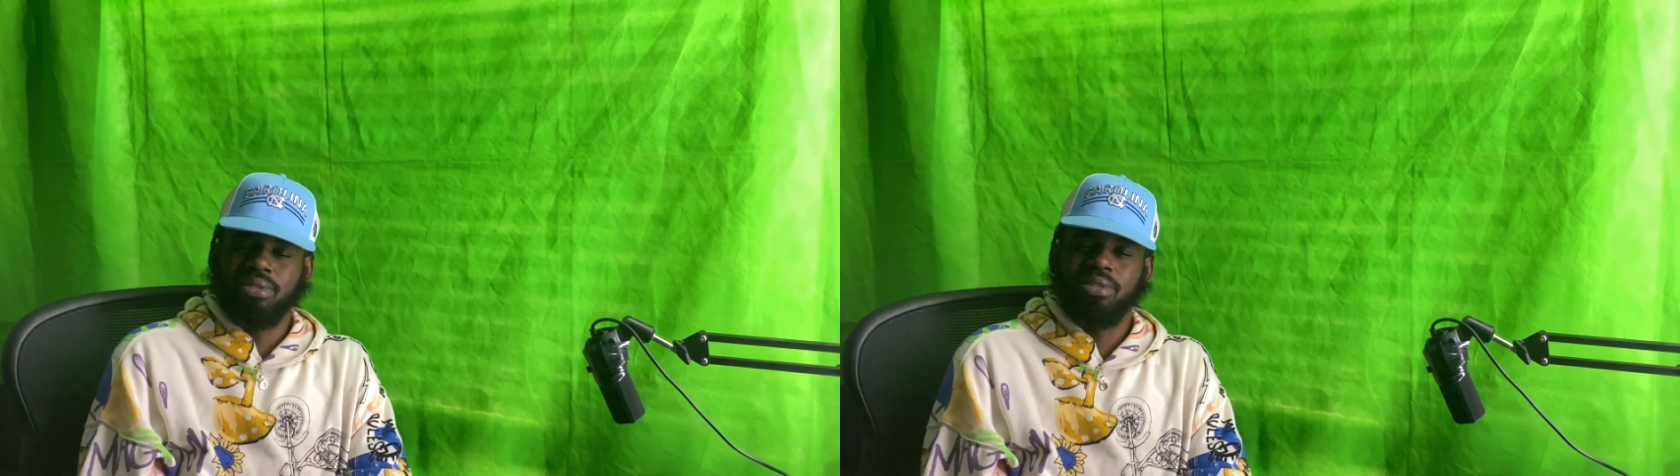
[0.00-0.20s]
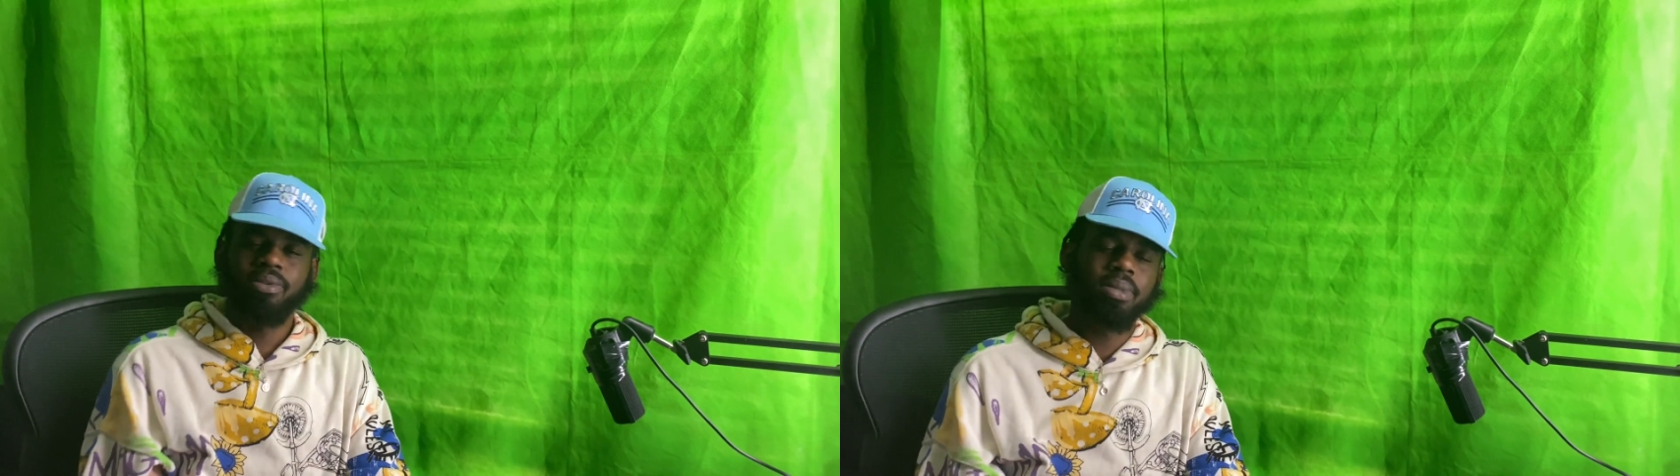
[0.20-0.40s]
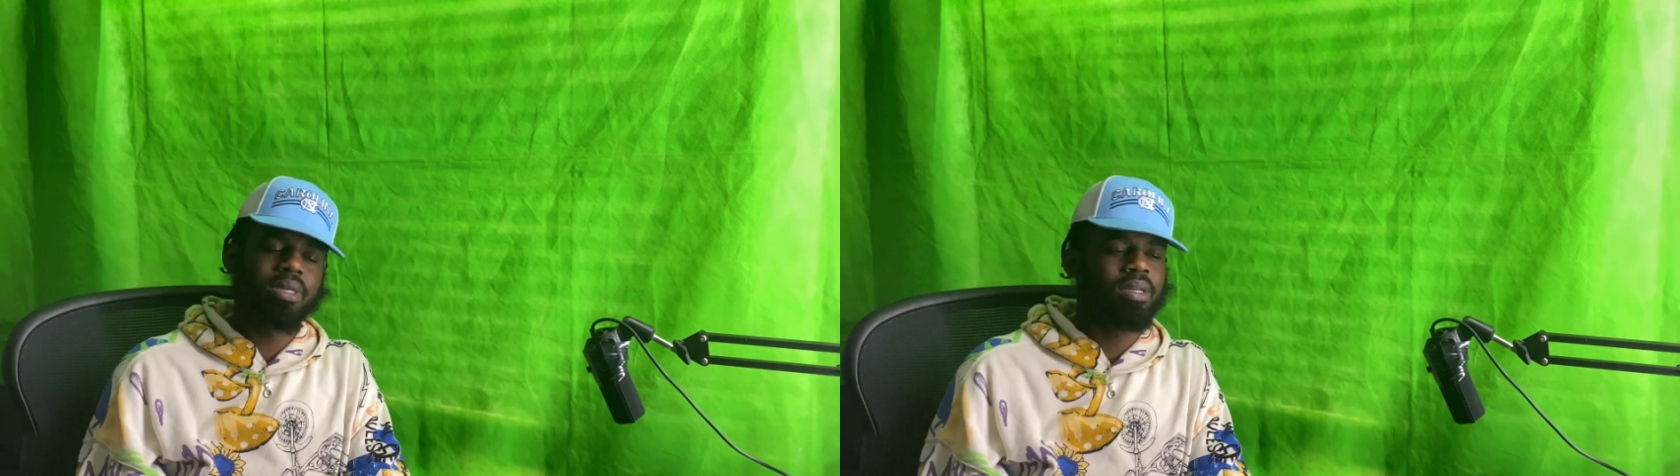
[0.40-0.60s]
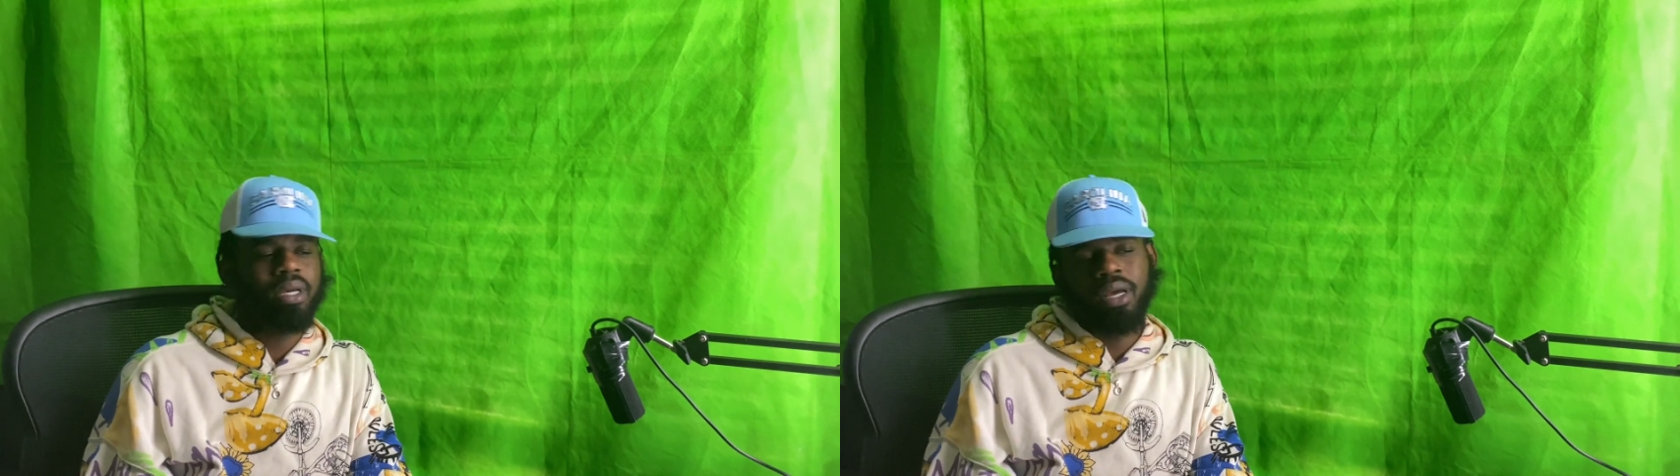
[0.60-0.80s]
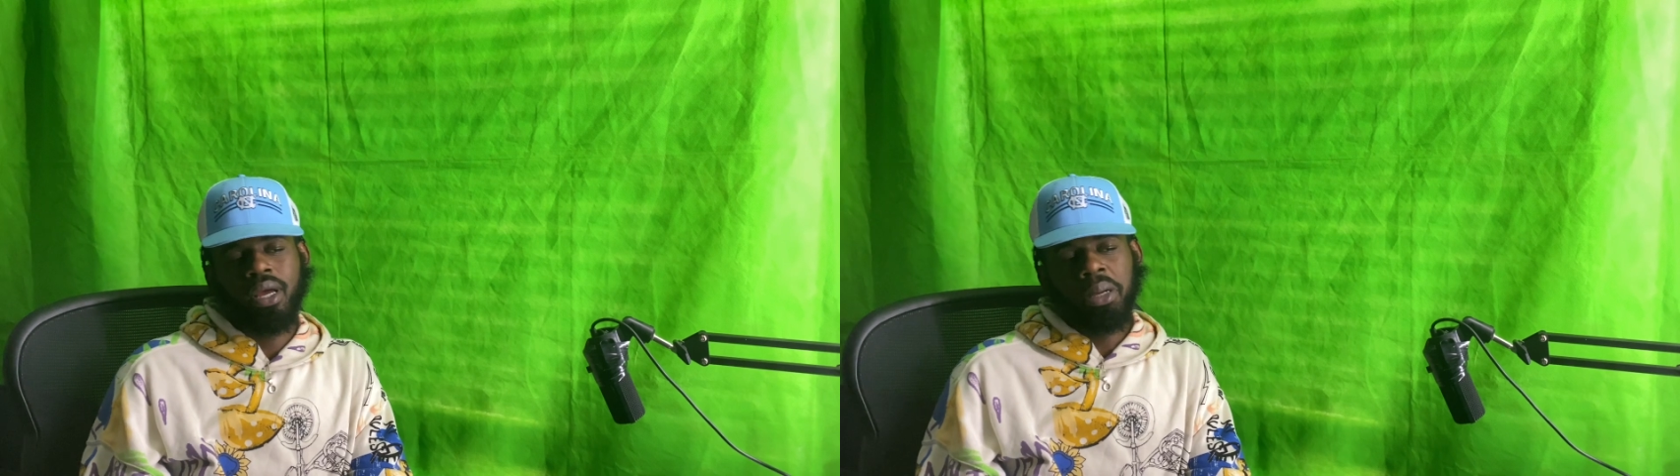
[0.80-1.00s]
know
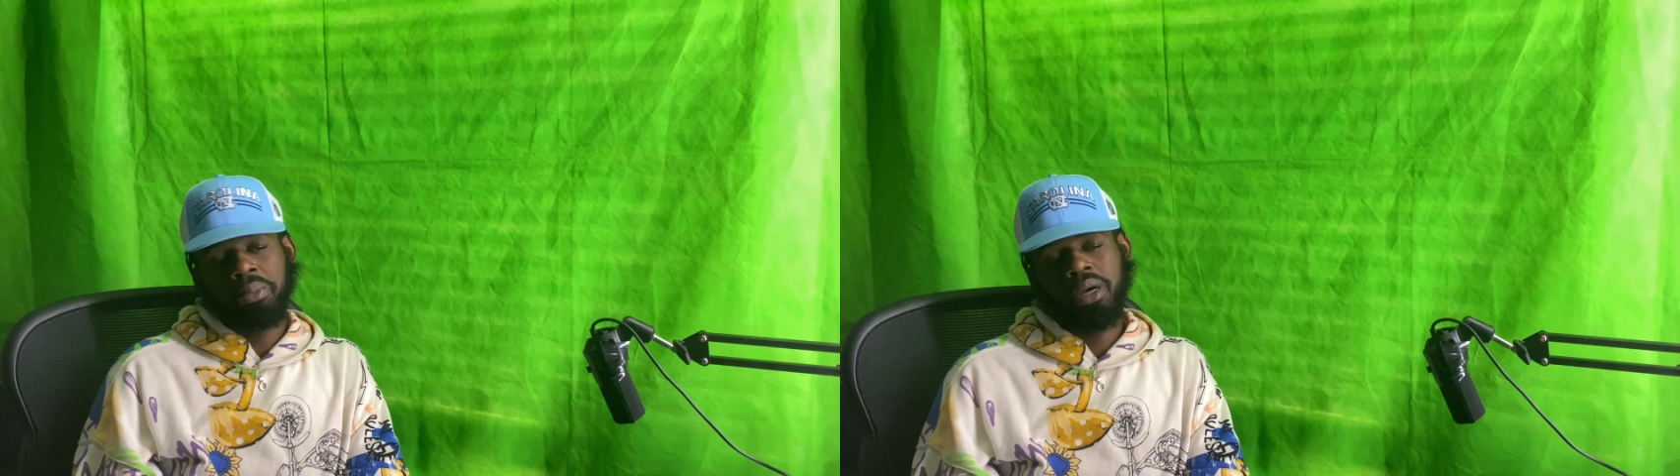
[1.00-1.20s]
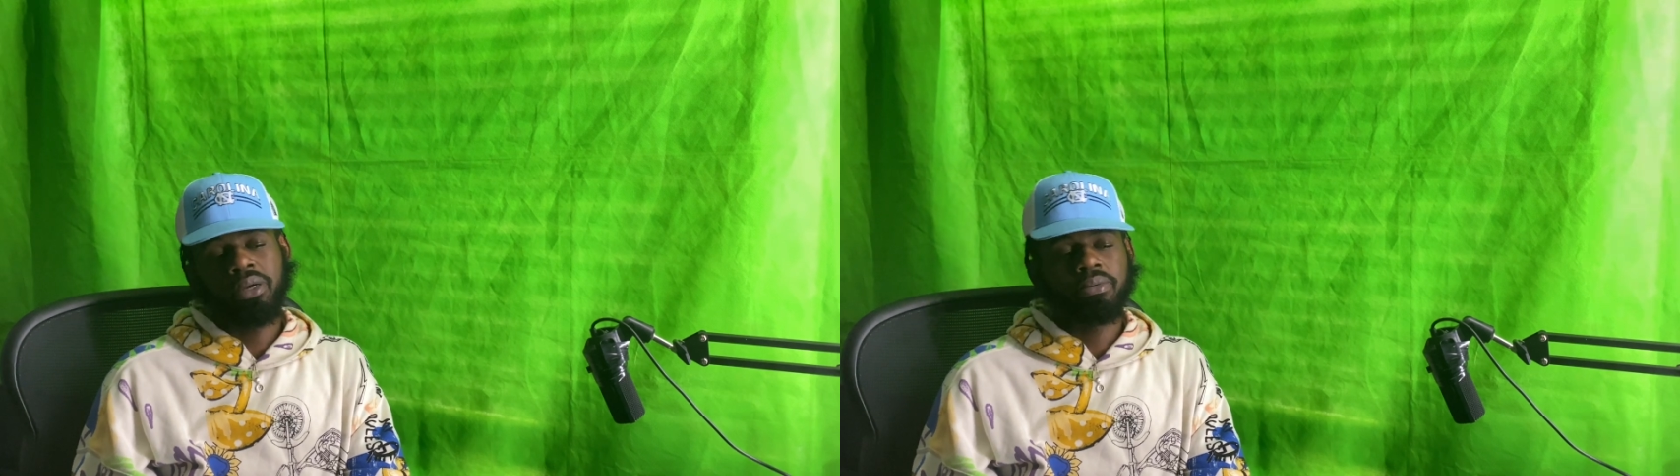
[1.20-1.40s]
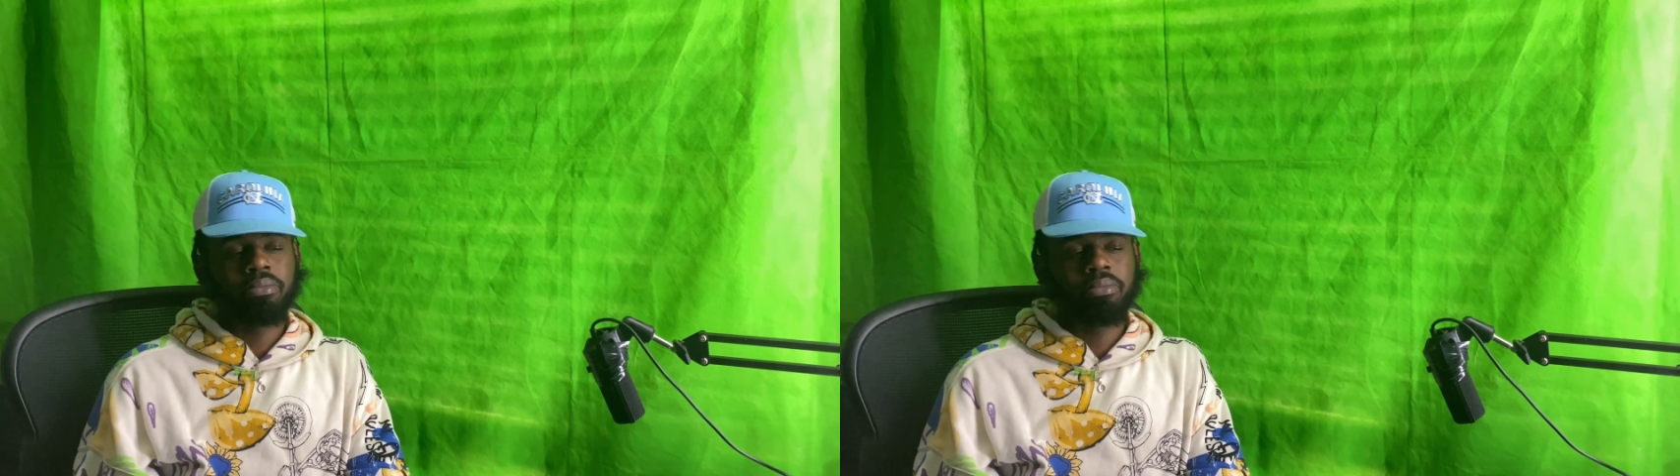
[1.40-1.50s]
But